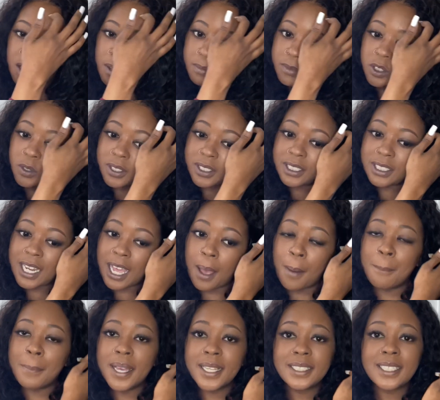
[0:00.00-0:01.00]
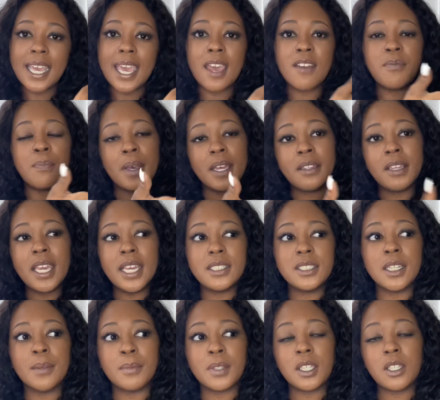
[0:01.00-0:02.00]
So it's not a must-have, but it's
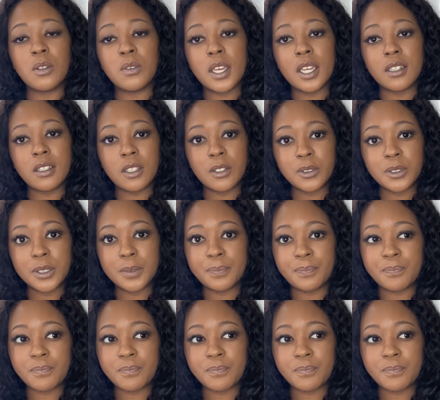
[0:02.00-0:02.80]
something you can use.